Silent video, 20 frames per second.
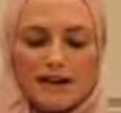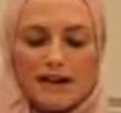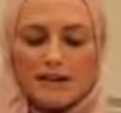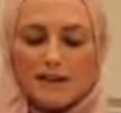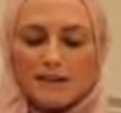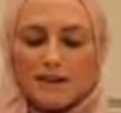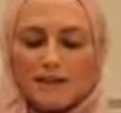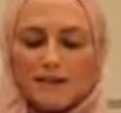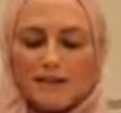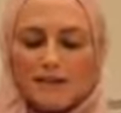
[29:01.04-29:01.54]

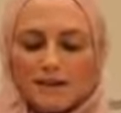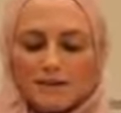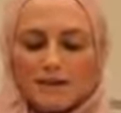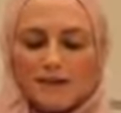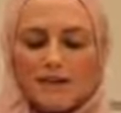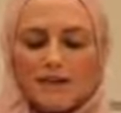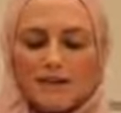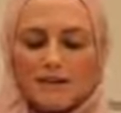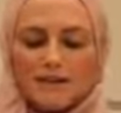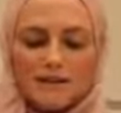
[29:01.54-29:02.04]
name. I
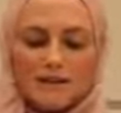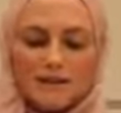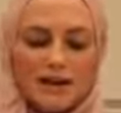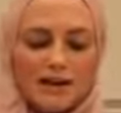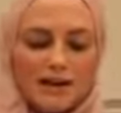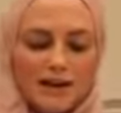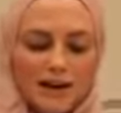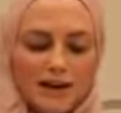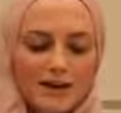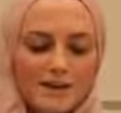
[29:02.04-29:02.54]
wanted to talk
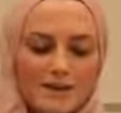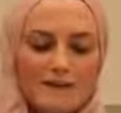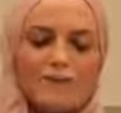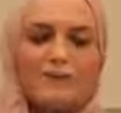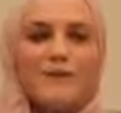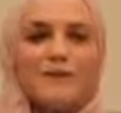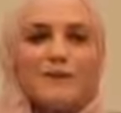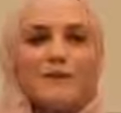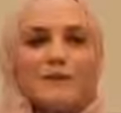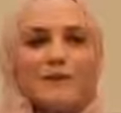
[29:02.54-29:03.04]
about that,
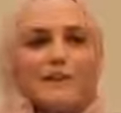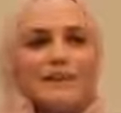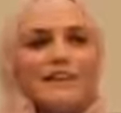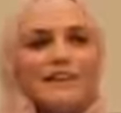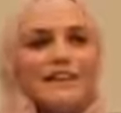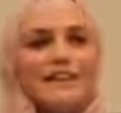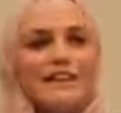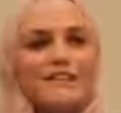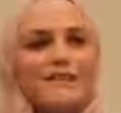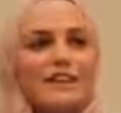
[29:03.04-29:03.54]
but maybe we can
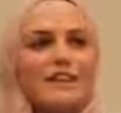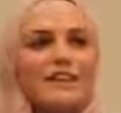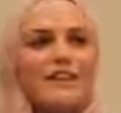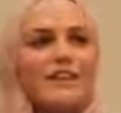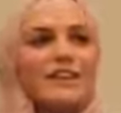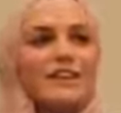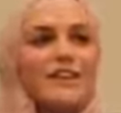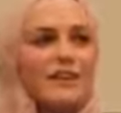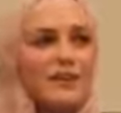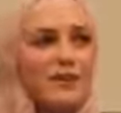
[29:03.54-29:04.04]
keep that
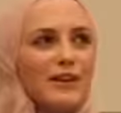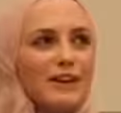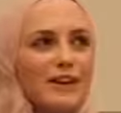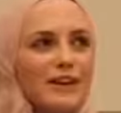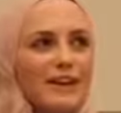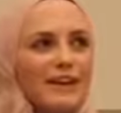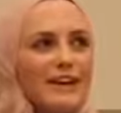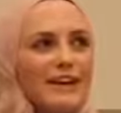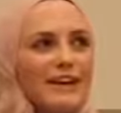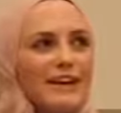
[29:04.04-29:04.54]
for the
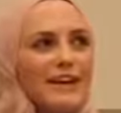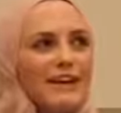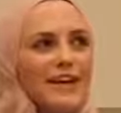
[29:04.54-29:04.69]
Q&A.